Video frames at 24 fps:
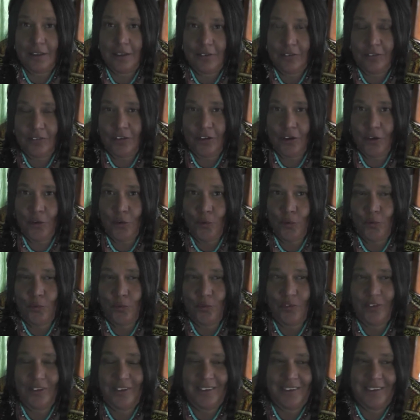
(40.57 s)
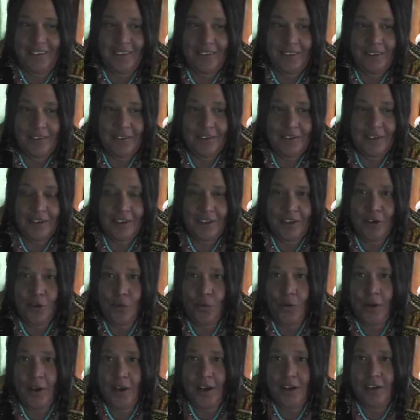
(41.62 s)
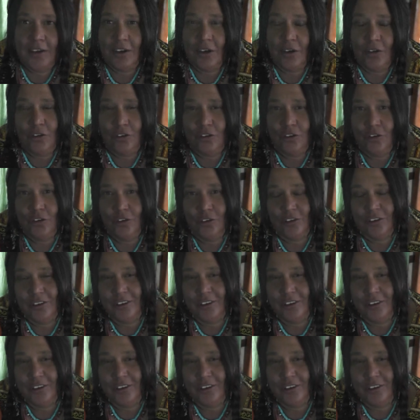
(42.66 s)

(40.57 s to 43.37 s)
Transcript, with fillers: so in a way, don't you,